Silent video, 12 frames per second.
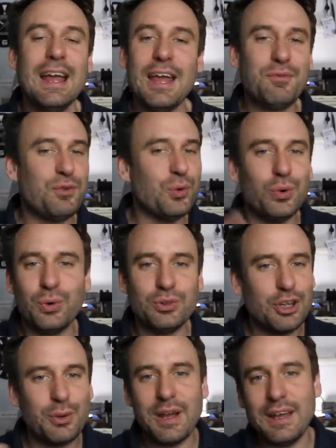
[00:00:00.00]
If you're
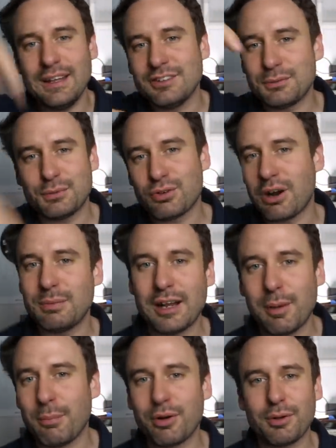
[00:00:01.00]
new here, hit subscribe
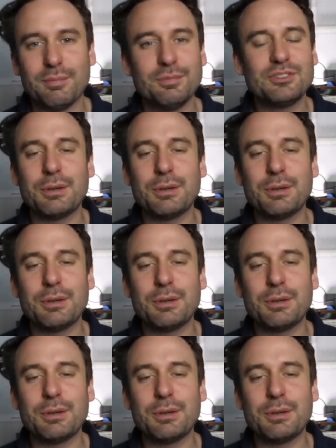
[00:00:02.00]
down the bottom.